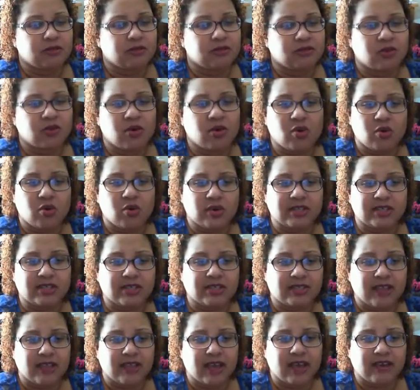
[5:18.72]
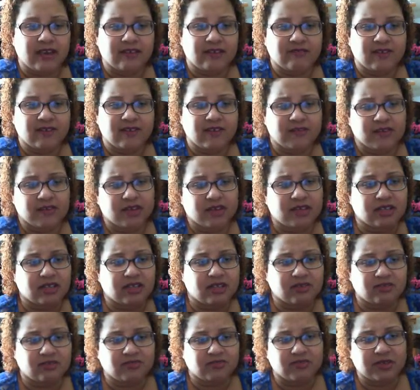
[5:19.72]
go into that if I've already
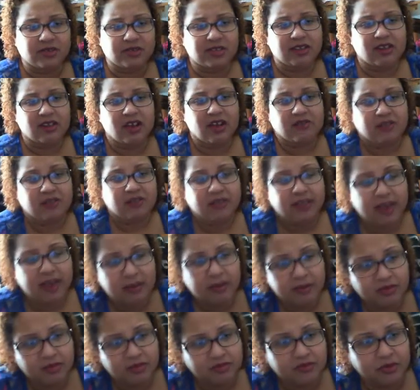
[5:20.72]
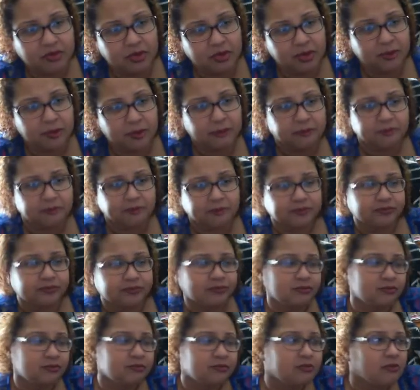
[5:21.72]
really covered that before
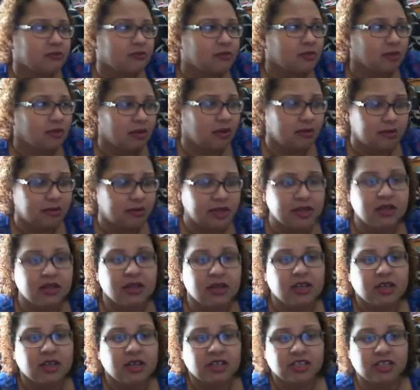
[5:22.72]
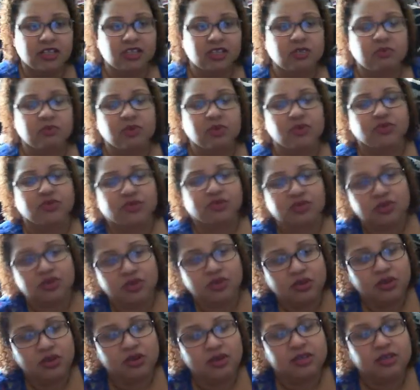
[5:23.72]
but she is both a
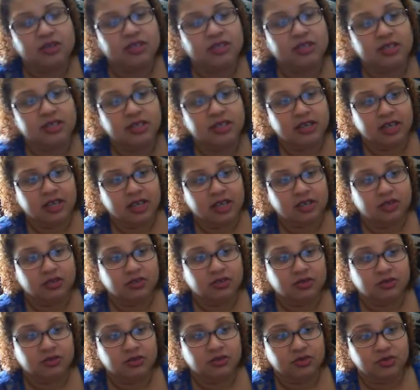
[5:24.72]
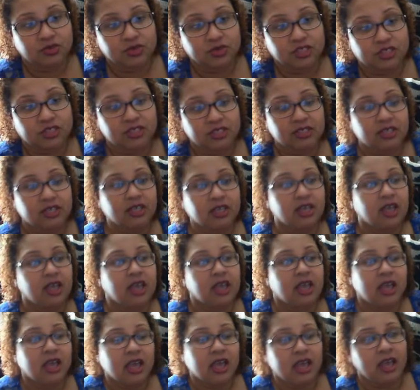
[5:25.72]
solar deity and a lunar deity
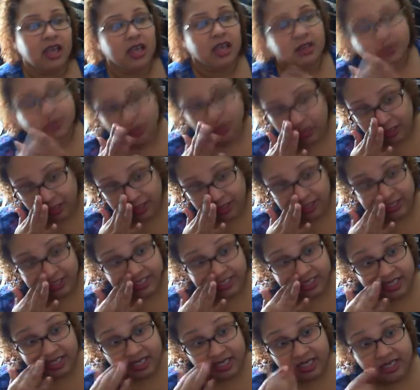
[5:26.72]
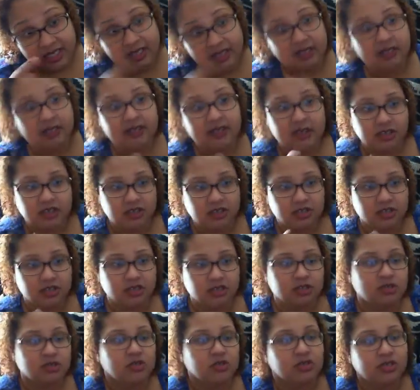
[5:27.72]
and you can see that she's a
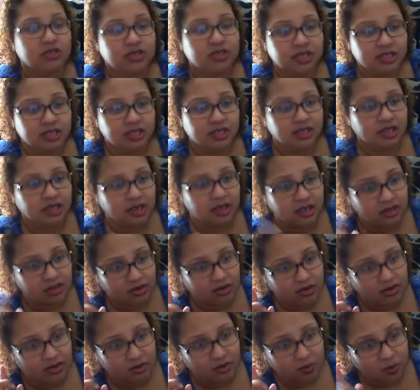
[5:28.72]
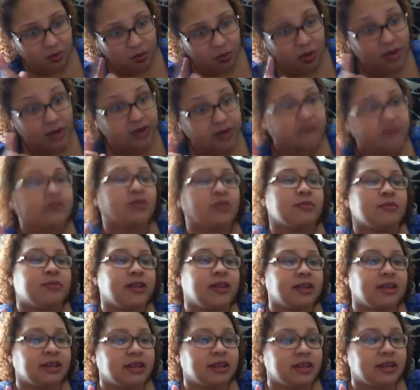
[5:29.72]
solar deity in her one of her
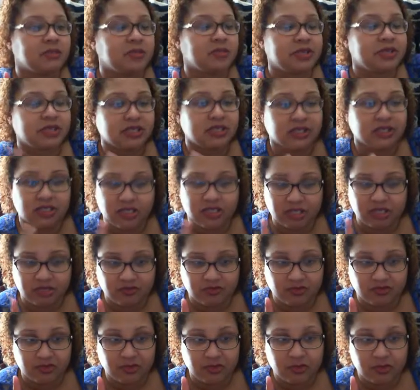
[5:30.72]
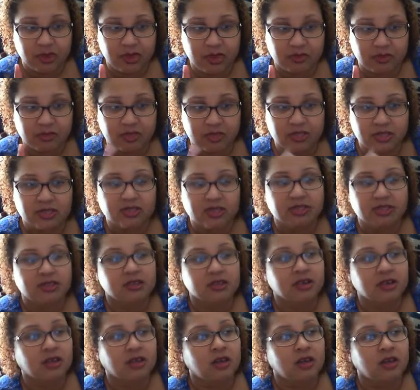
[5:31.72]
many headpieces she has a few headpieces
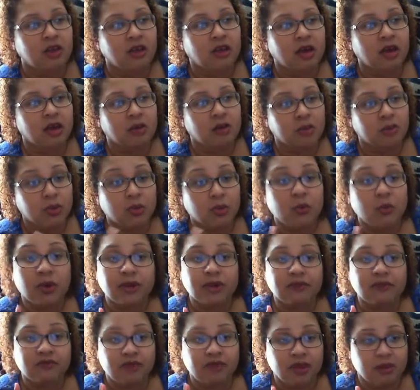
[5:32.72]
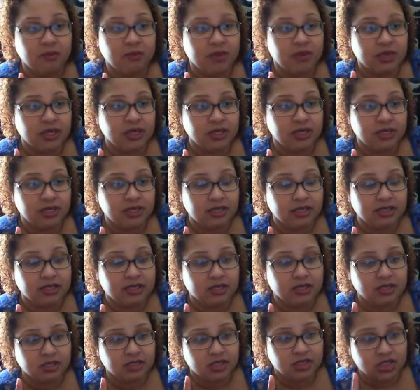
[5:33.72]
um, but one of them
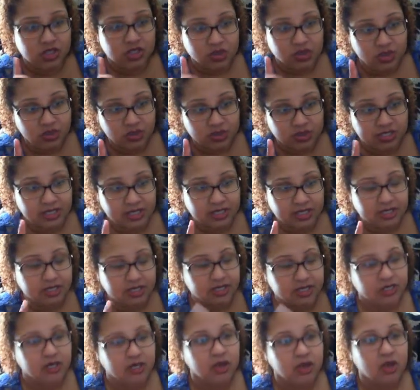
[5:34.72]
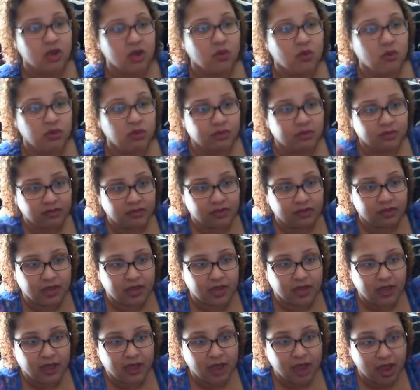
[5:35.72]
is the solar disk with
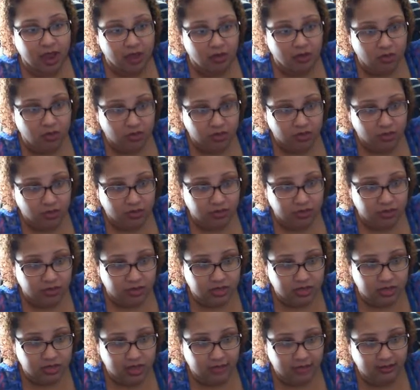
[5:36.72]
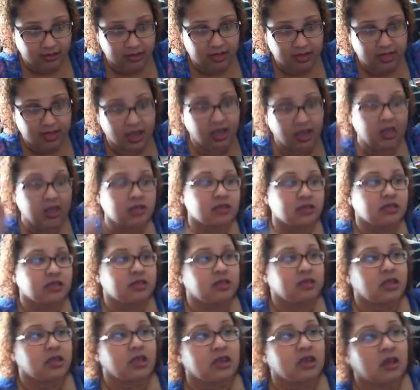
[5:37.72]
like cow horns at the sides
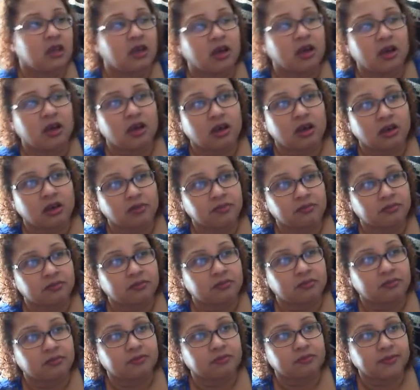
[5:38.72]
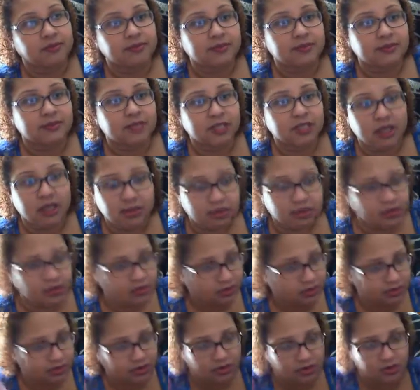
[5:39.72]
um, some
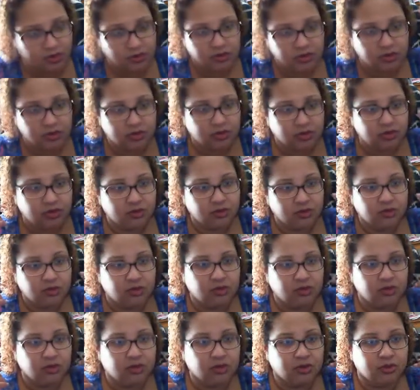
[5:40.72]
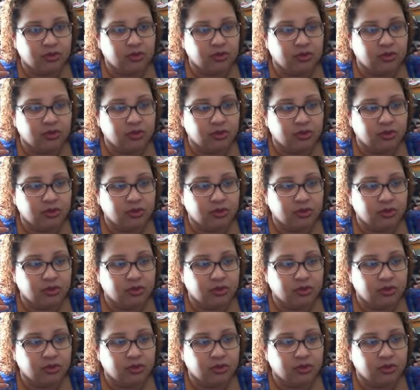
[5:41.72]
are you know the the